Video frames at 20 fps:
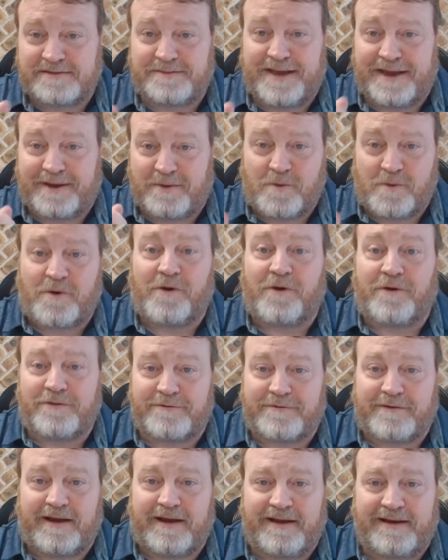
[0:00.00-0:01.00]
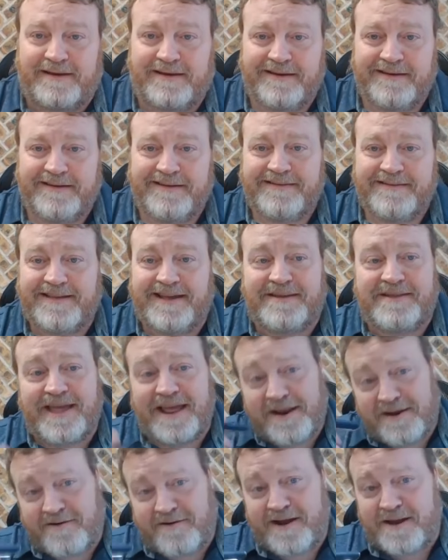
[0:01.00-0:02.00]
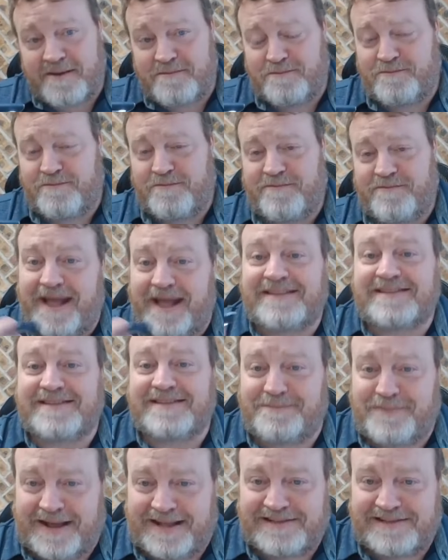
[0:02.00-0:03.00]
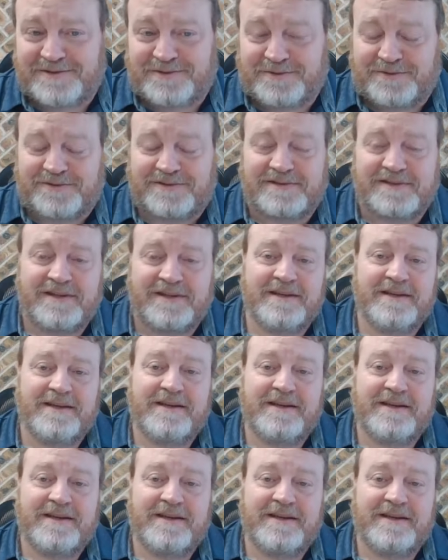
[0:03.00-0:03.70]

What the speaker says: to make words, right? Then they grabbed pens and pencils.